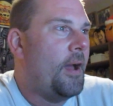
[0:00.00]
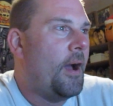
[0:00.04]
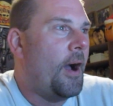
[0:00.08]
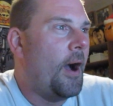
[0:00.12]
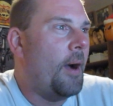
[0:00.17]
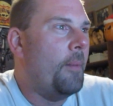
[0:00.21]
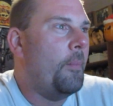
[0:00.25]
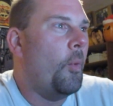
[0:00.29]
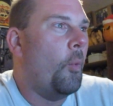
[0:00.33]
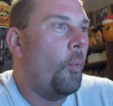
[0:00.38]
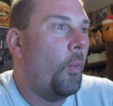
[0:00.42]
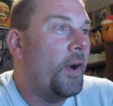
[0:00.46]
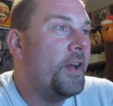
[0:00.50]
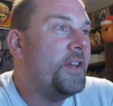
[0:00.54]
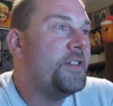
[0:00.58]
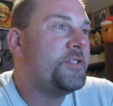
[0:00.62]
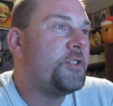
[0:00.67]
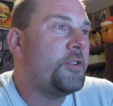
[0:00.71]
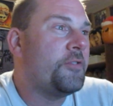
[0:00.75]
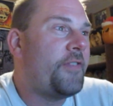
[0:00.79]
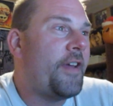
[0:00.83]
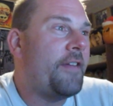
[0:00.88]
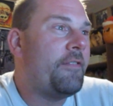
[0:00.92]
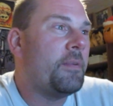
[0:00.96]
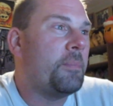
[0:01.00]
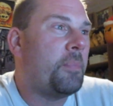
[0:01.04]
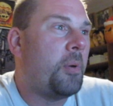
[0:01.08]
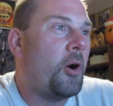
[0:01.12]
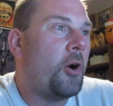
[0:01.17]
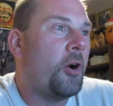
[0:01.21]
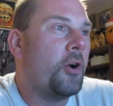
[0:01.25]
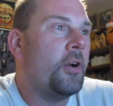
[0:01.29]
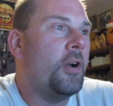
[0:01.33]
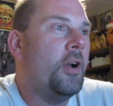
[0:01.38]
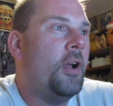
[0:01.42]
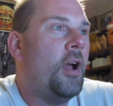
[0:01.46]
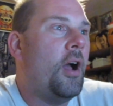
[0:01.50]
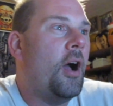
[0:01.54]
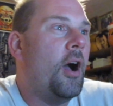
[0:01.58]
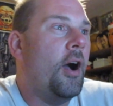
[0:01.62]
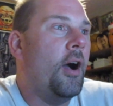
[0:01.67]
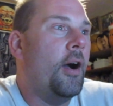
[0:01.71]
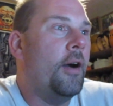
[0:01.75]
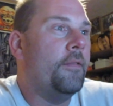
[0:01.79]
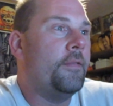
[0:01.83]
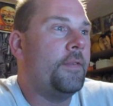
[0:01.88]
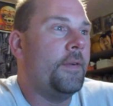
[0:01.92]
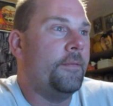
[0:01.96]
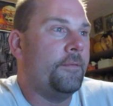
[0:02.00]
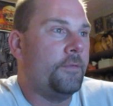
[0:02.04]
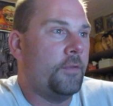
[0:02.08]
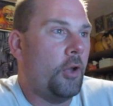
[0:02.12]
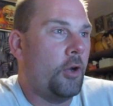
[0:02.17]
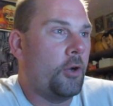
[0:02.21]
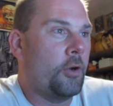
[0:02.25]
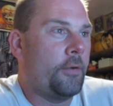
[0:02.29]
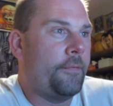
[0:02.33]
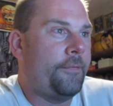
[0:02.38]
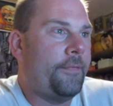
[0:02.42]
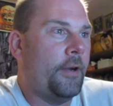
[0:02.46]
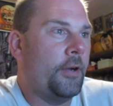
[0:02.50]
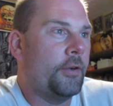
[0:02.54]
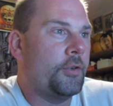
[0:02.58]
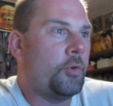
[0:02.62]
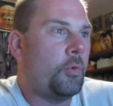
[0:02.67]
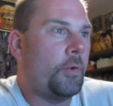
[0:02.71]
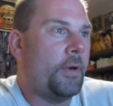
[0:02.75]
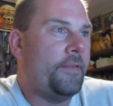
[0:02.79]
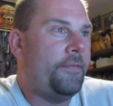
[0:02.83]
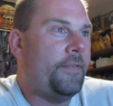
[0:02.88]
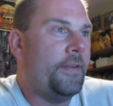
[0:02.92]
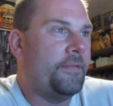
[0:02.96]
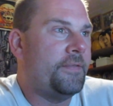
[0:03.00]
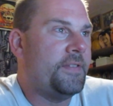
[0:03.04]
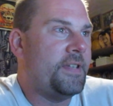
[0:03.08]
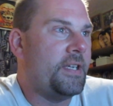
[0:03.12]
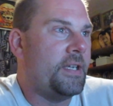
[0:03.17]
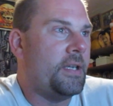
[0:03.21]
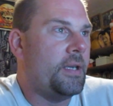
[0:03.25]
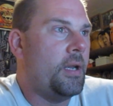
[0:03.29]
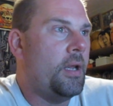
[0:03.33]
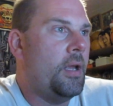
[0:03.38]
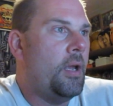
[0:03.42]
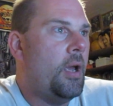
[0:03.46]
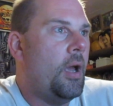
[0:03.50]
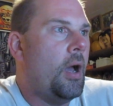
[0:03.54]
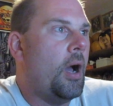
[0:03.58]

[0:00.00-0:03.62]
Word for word: Um, what is your favorite part of Vlogger Fair 2015?